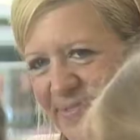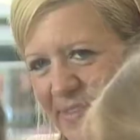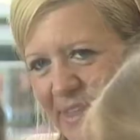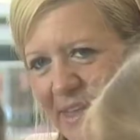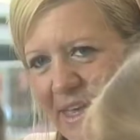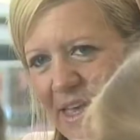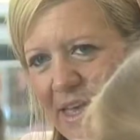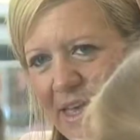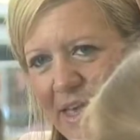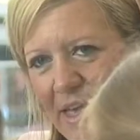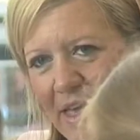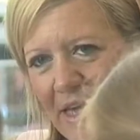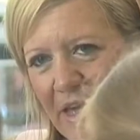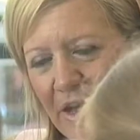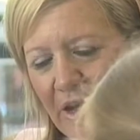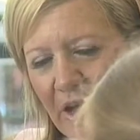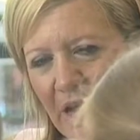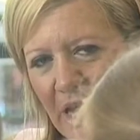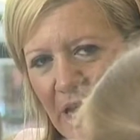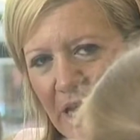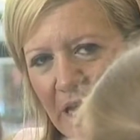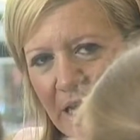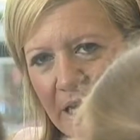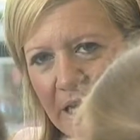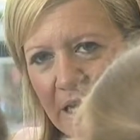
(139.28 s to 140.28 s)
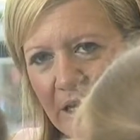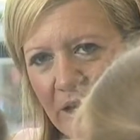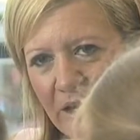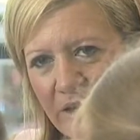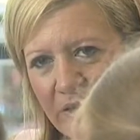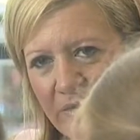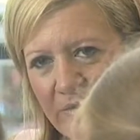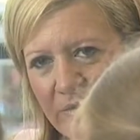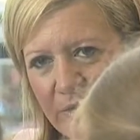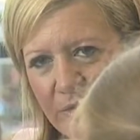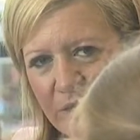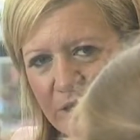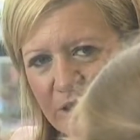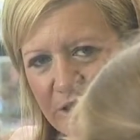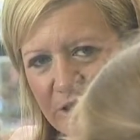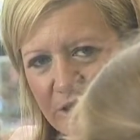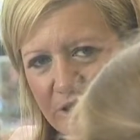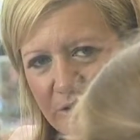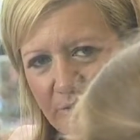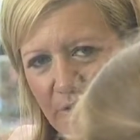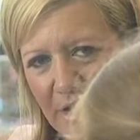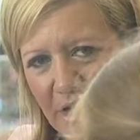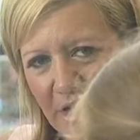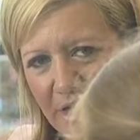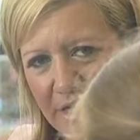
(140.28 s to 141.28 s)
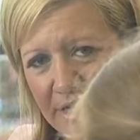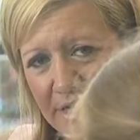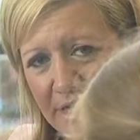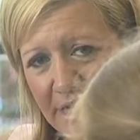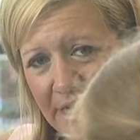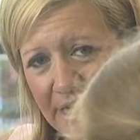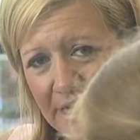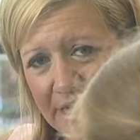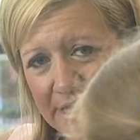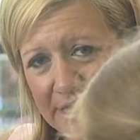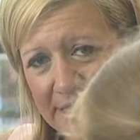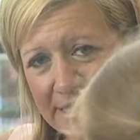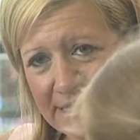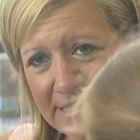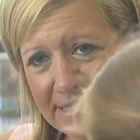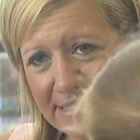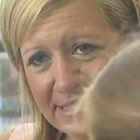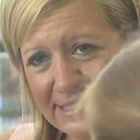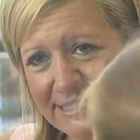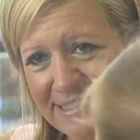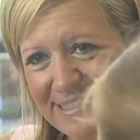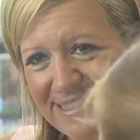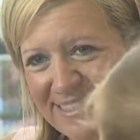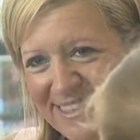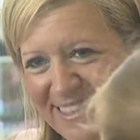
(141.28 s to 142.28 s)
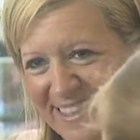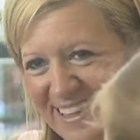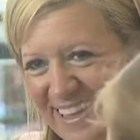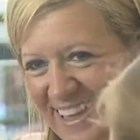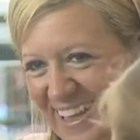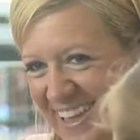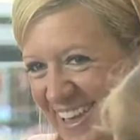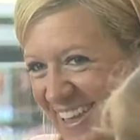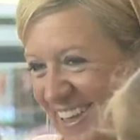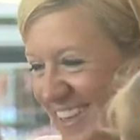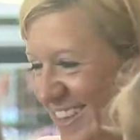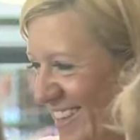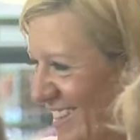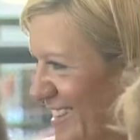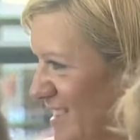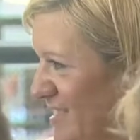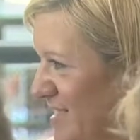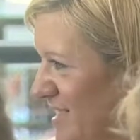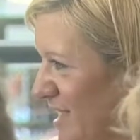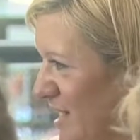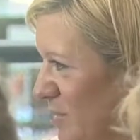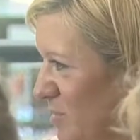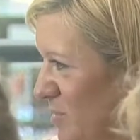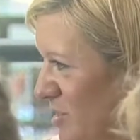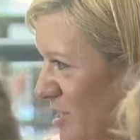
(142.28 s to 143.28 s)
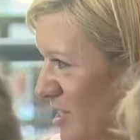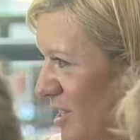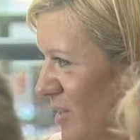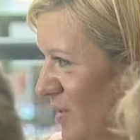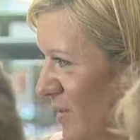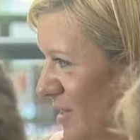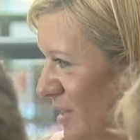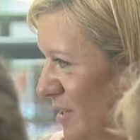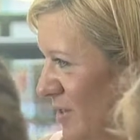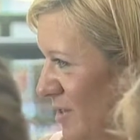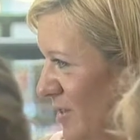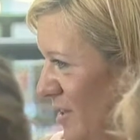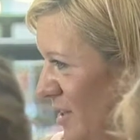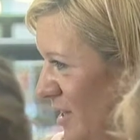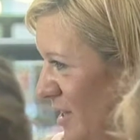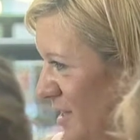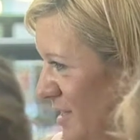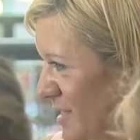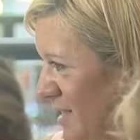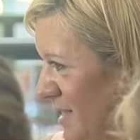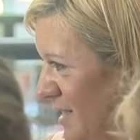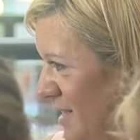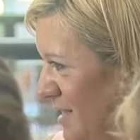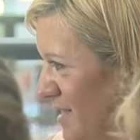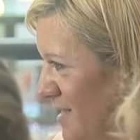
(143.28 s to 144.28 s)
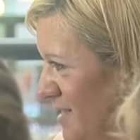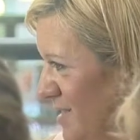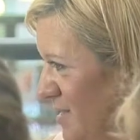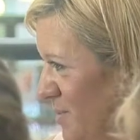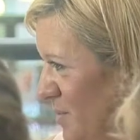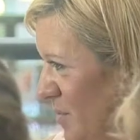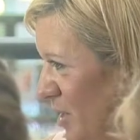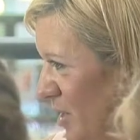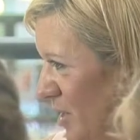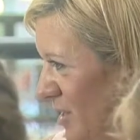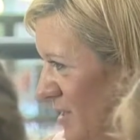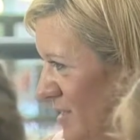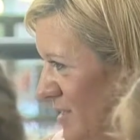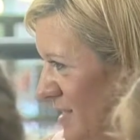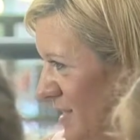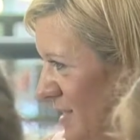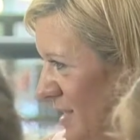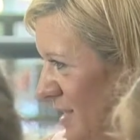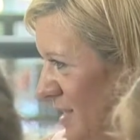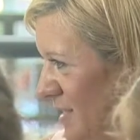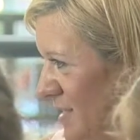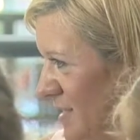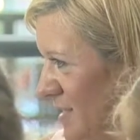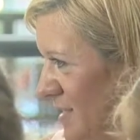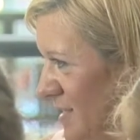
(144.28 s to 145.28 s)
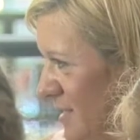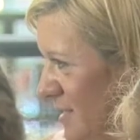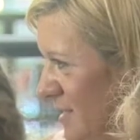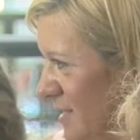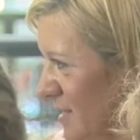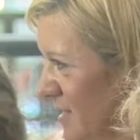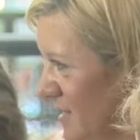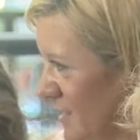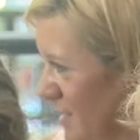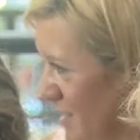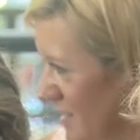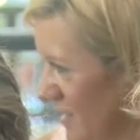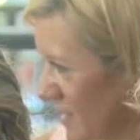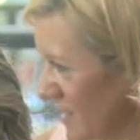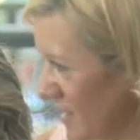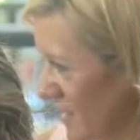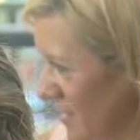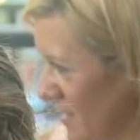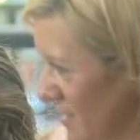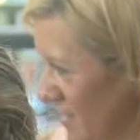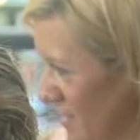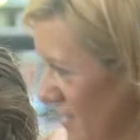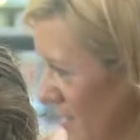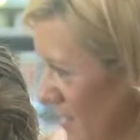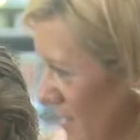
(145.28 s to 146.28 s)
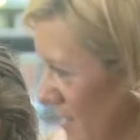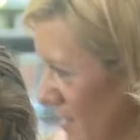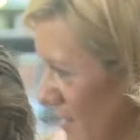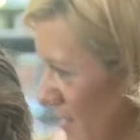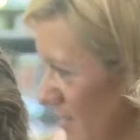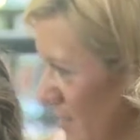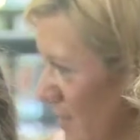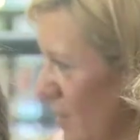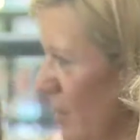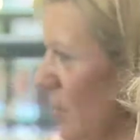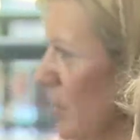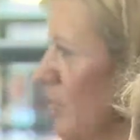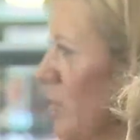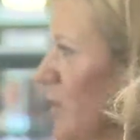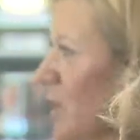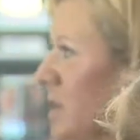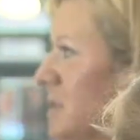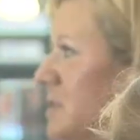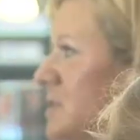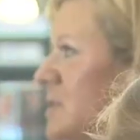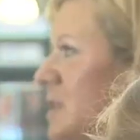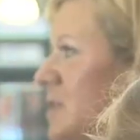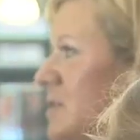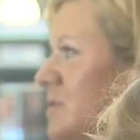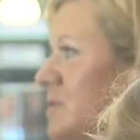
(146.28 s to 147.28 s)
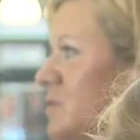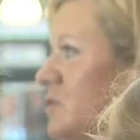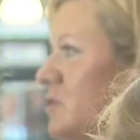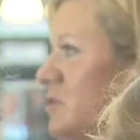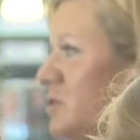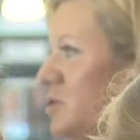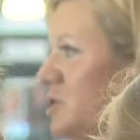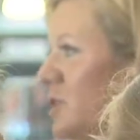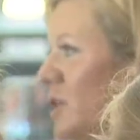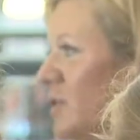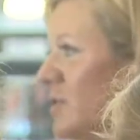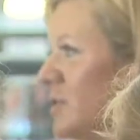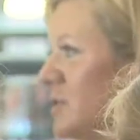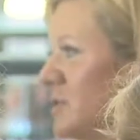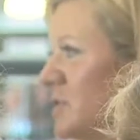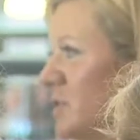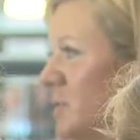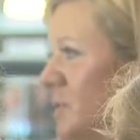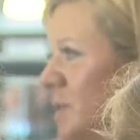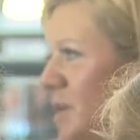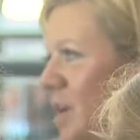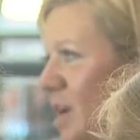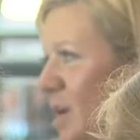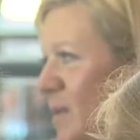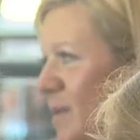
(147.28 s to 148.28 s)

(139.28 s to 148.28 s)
lifestyle. I think it definitely helps being in the school setting for a number of reasons. First of all, it's an environment that's very familiar to the children, and therefore